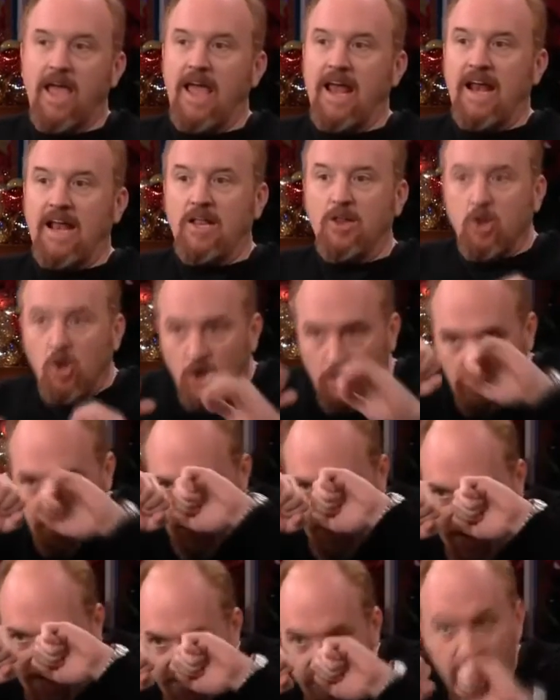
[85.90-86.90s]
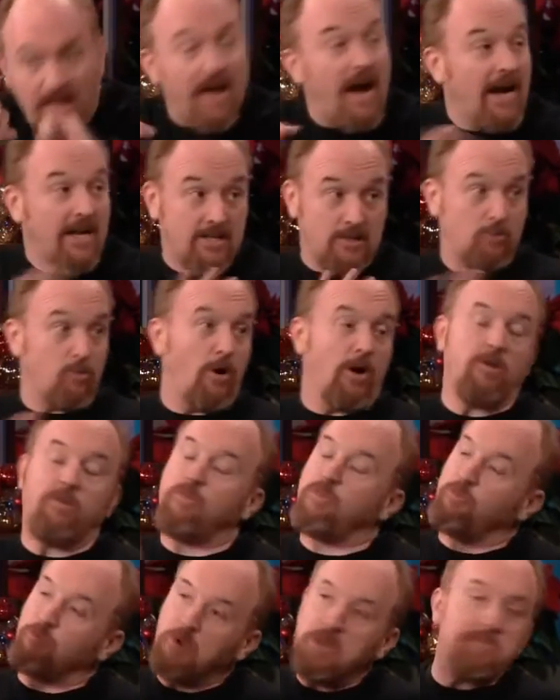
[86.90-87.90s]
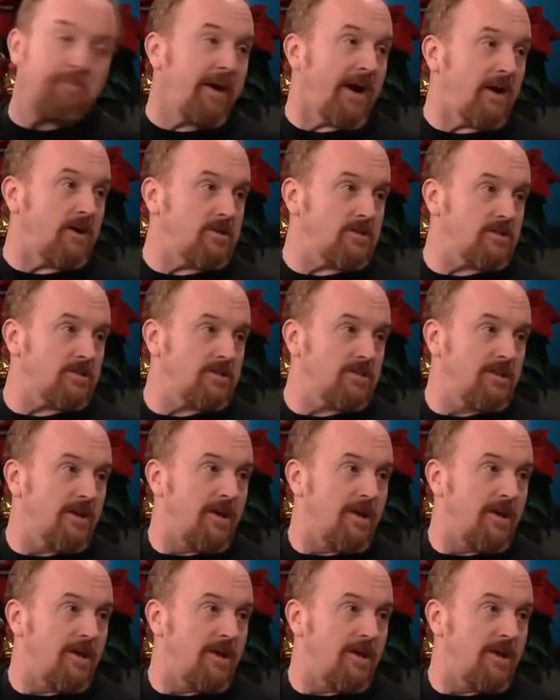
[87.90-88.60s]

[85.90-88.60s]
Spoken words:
And I look, and I swear, 3 bears.